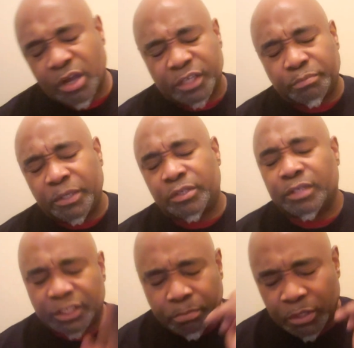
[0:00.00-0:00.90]
God, speak to
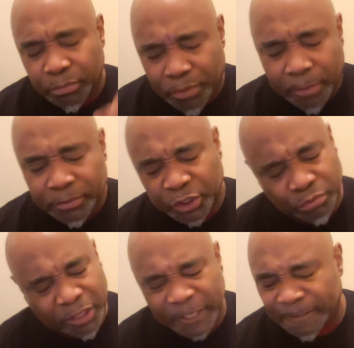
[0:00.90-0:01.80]
their spirit the promise that
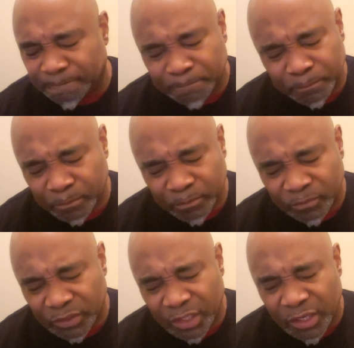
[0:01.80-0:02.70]
you made.
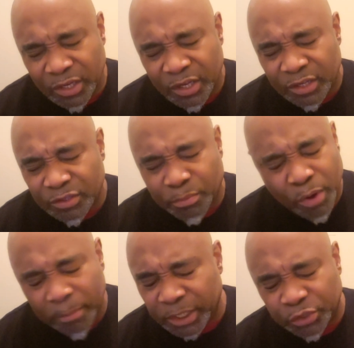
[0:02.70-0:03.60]
The
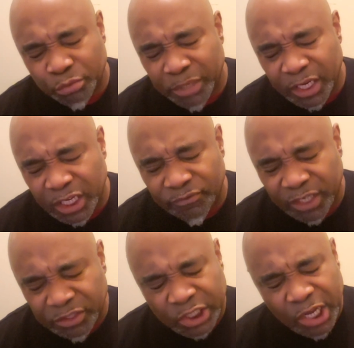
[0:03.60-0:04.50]
promise that you made, even
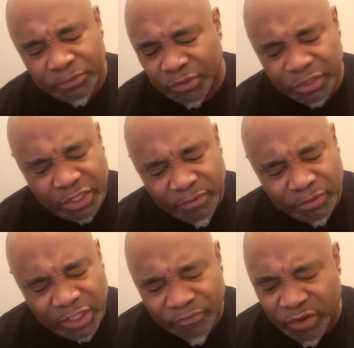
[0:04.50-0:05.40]
in Psalms 37,
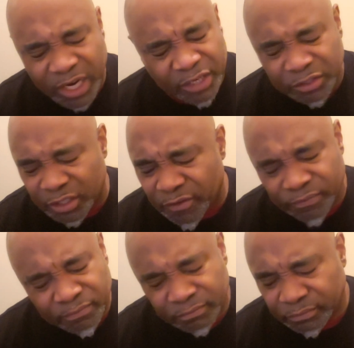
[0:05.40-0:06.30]
it said, fret not
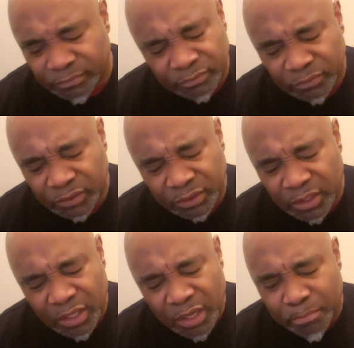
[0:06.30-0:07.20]
yourself.
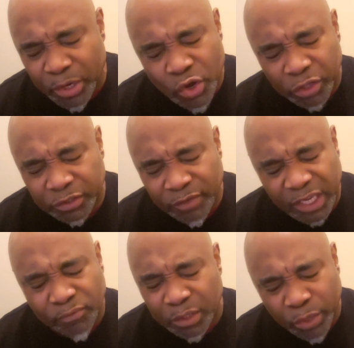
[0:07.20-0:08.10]
Because of
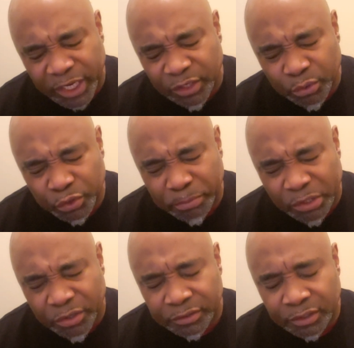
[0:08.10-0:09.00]
evil, the wicked doers,
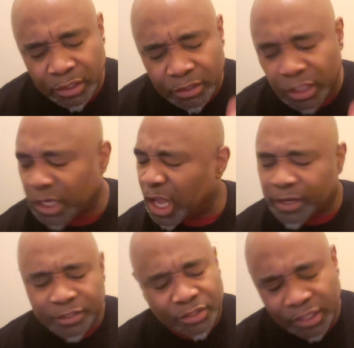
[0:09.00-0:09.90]
because the
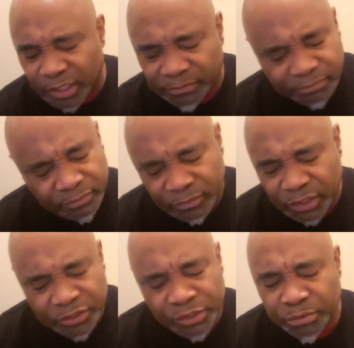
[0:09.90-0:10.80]
clock is ticking.
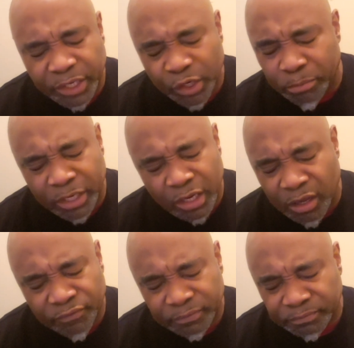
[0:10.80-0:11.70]
Soon they're going to be cut
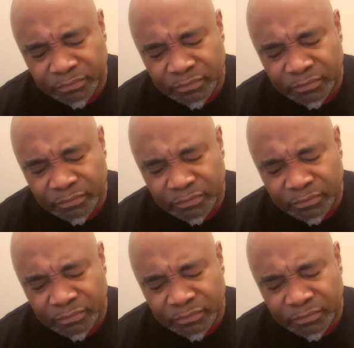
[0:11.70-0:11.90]
off.